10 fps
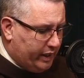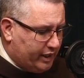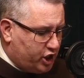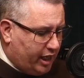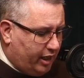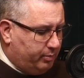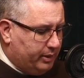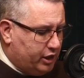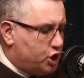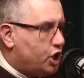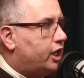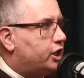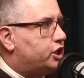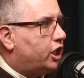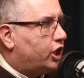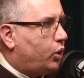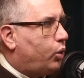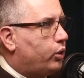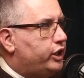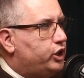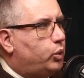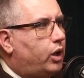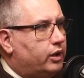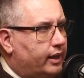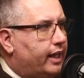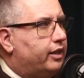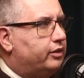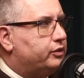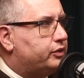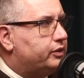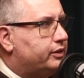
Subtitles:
shall be judged according to our love.